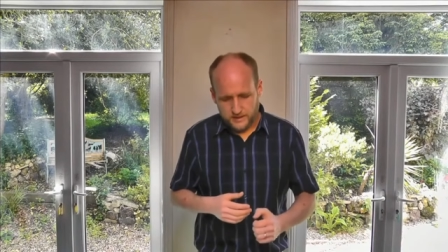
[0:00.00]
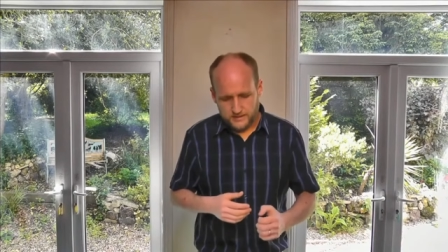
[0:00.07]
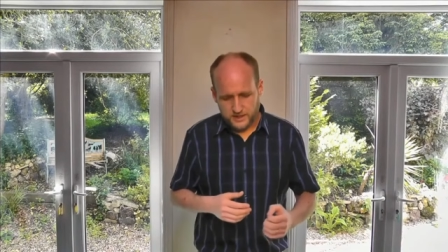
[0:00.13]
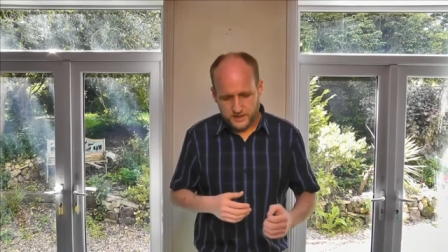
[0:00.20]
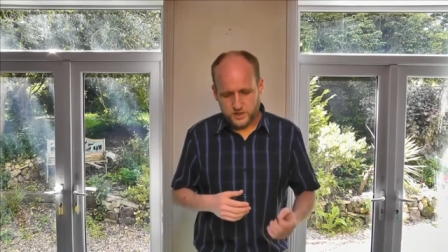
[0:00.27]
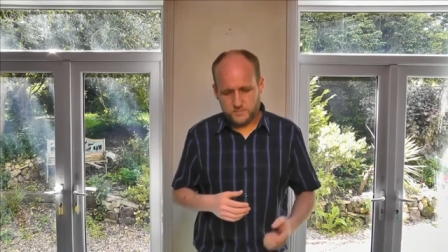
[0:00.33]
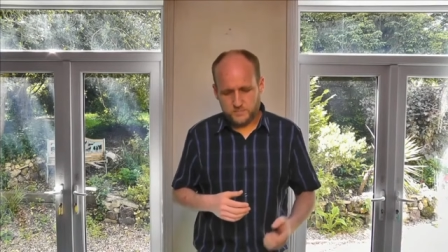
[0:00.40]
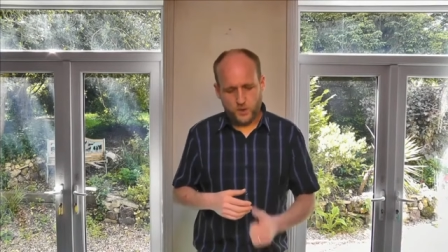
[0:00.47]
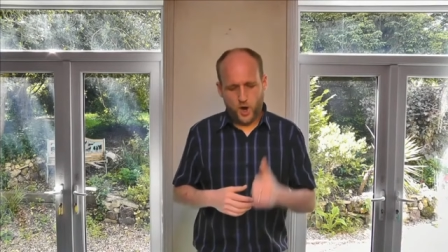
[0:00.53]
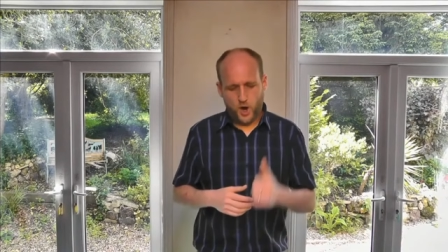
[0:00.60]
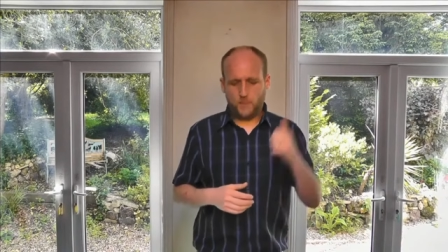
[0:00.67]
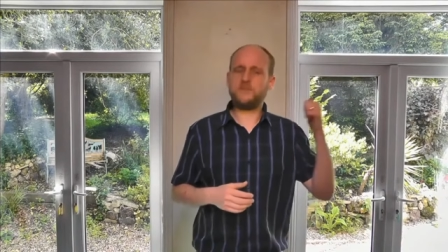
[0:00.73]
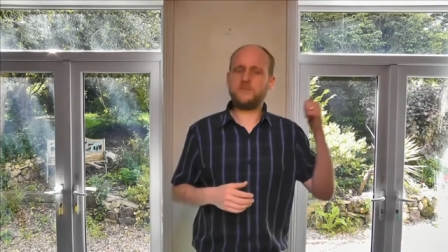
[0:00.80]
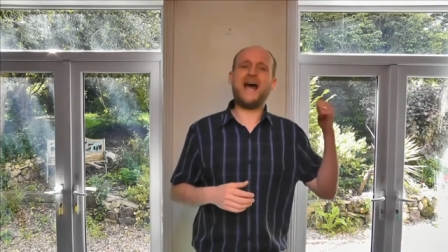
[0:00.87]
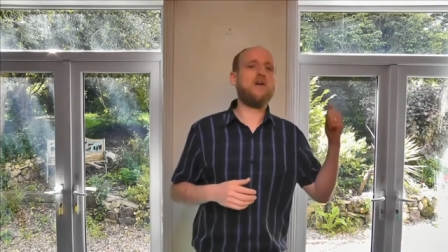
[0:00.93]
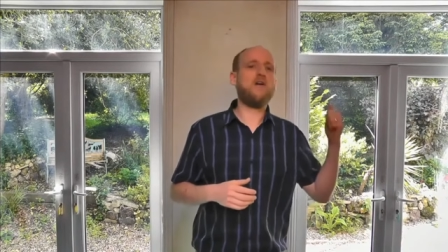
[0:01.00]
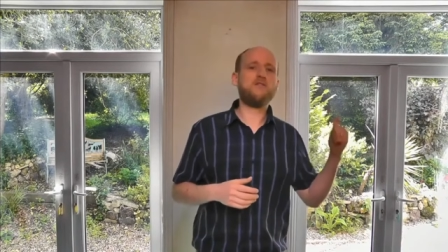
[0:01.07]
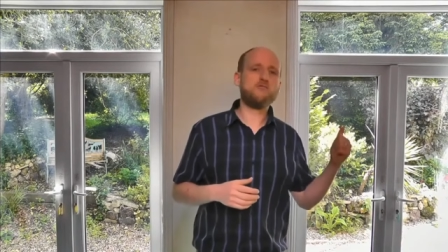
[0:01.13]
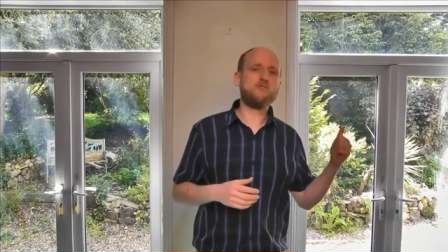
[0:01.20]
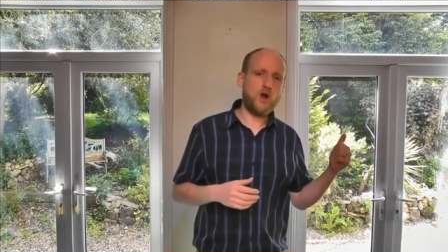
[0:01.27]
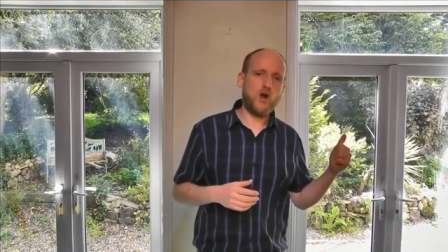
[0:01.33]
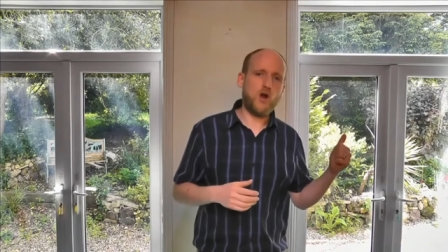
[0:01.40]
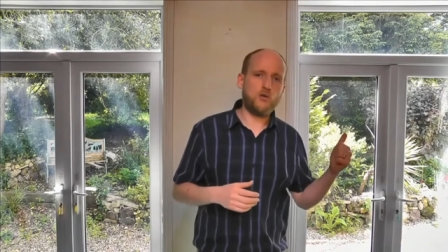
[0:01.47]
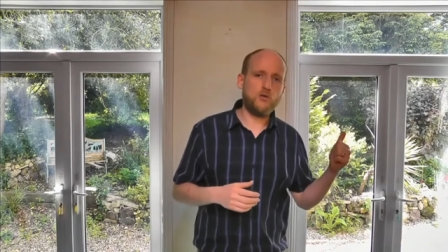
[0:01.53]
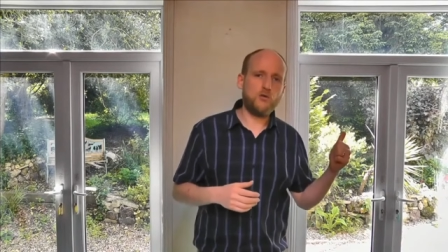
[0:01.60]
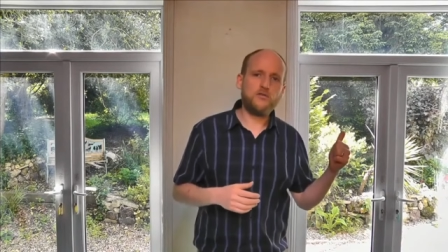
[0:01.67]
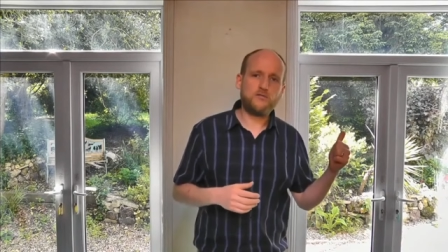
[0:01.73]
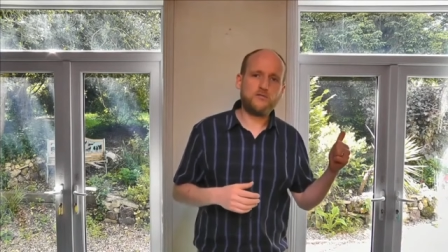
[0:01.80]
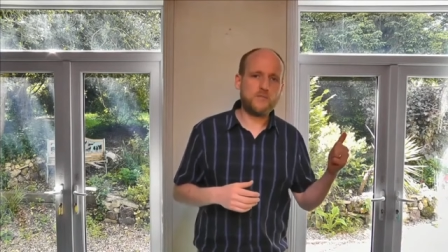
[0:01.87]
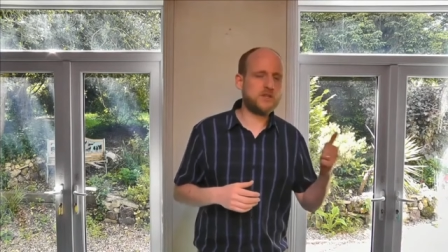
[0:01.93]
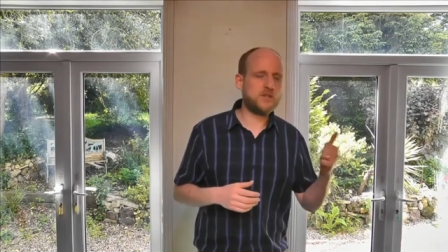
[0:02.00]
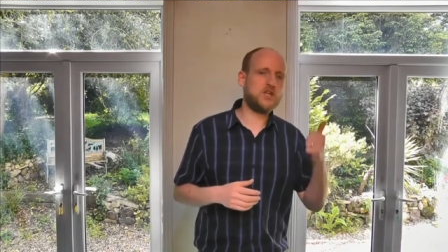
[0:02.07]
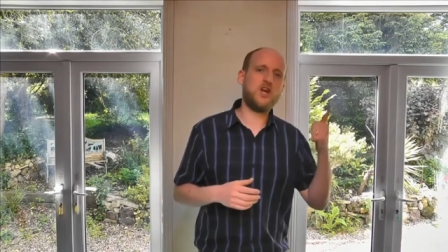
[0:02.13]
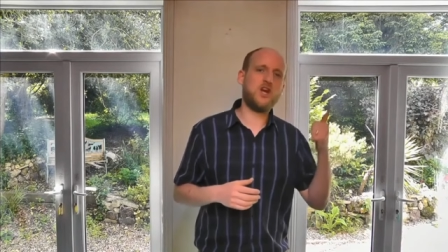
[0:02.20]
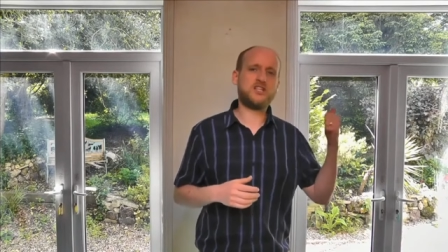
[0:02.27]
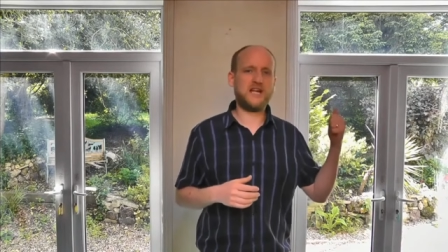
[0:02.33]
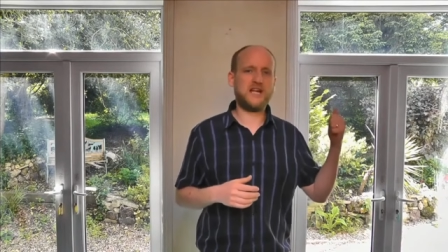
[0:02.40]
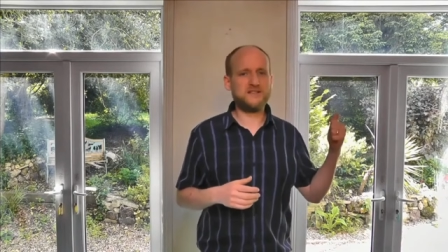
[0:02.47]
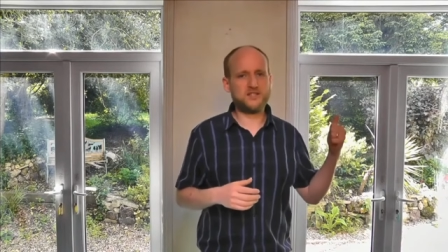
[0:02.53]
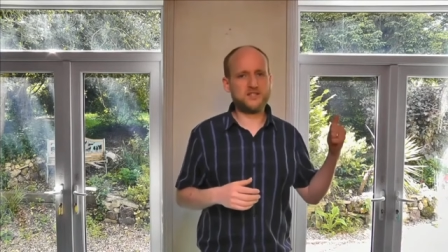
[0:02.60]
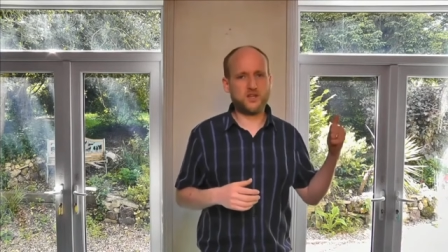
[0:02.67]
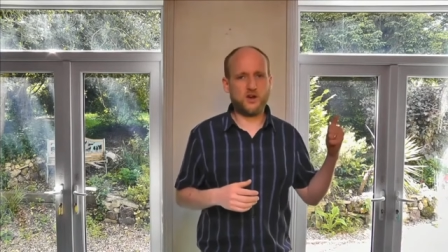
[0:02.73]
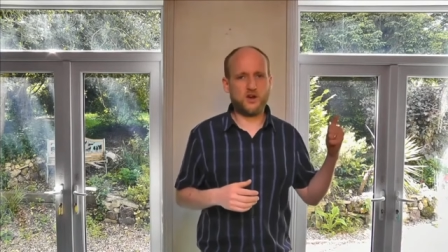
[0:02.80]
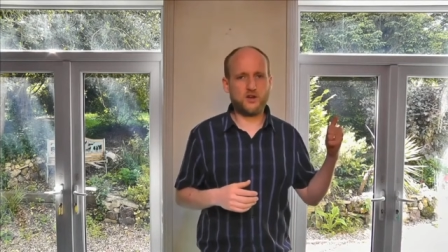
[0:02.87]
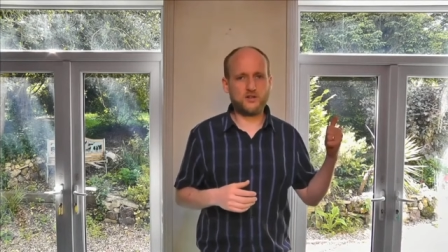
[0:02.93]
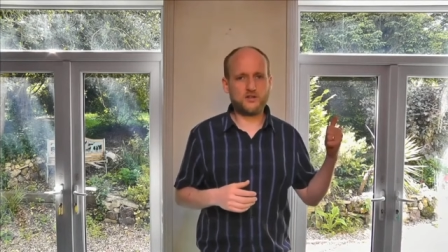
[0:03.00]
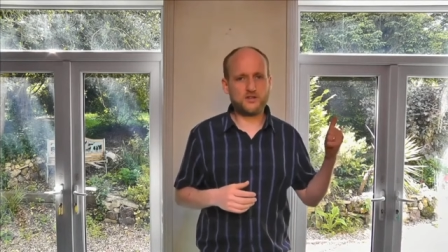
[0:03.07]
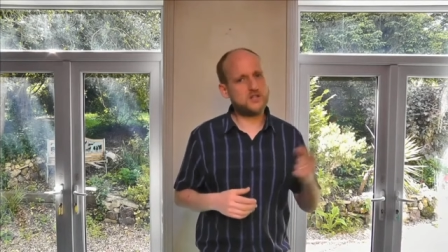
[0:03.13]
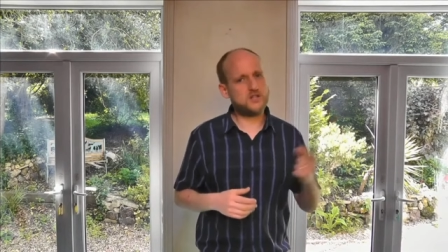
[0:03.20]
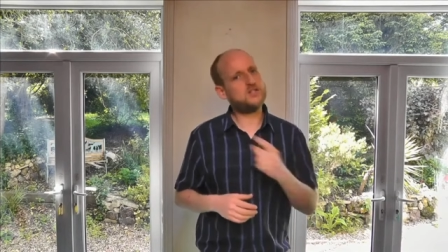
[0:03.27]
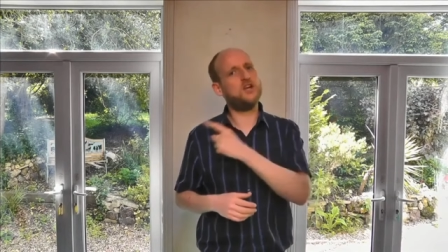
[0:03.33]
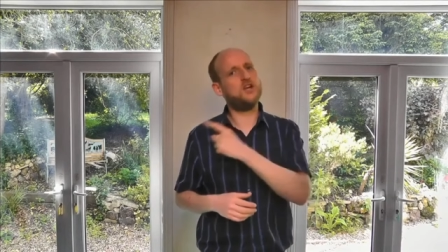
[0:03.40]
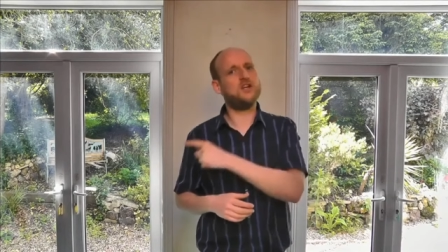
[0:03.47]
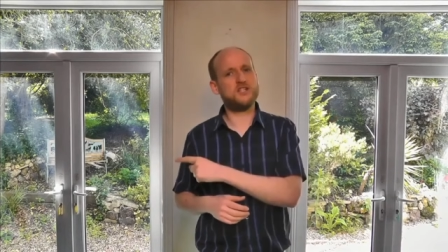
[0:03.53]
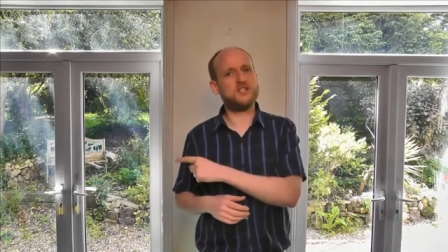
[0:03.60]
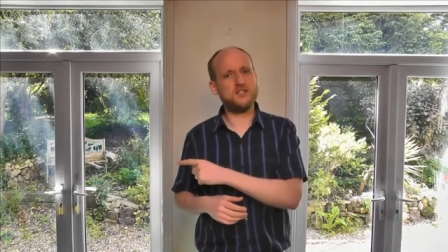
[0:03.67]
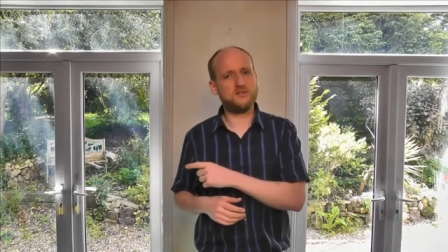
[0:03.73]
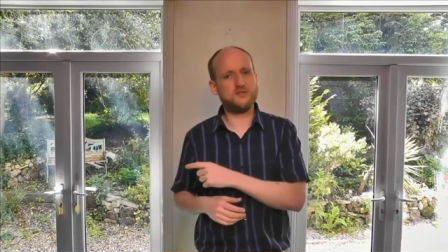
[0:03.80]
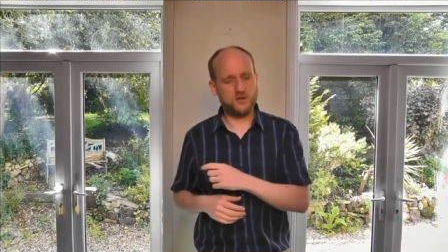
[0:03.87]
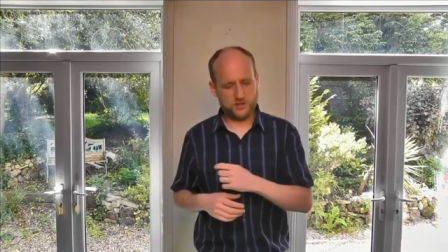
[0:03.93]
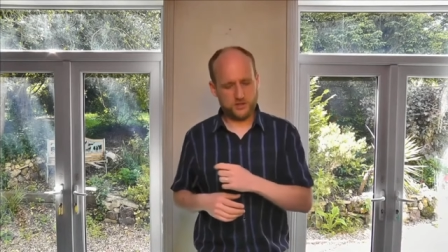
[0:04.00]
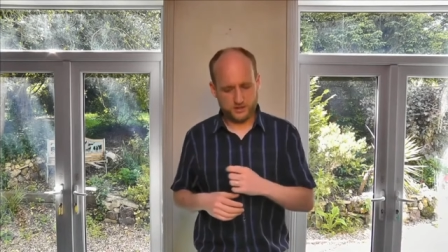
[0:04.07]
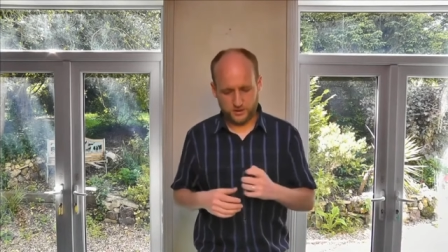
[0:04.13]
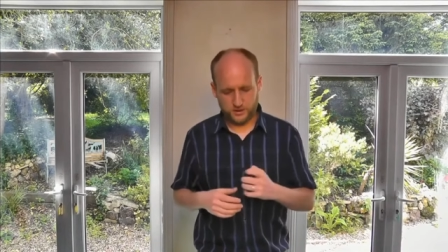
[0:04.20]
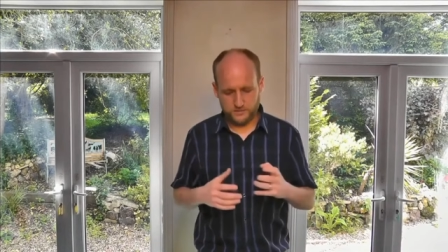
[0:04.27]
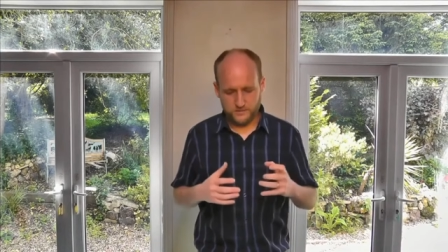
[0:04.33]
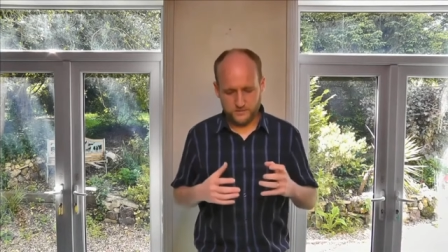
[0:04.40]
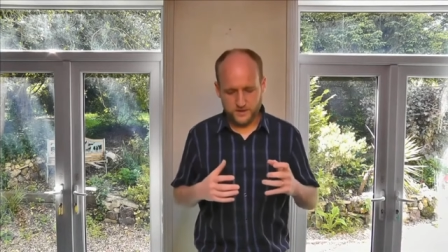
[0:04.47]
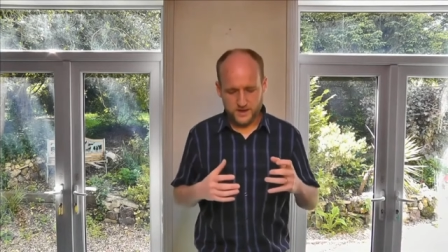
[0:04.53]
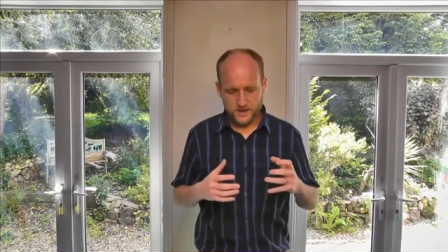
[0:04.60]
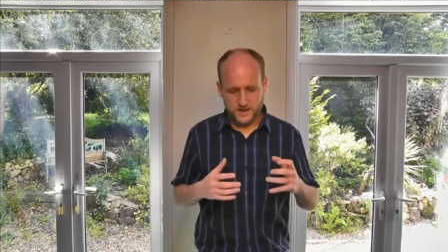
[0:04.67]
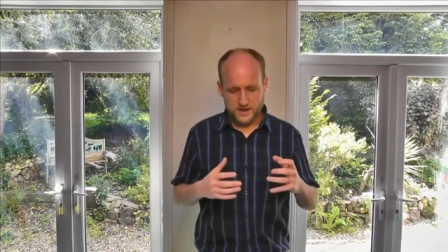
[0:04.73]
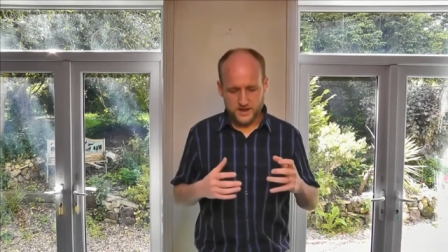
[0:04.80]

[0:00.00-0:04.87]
they just popped down the road from the church in Antioch to the church in Jerusalem,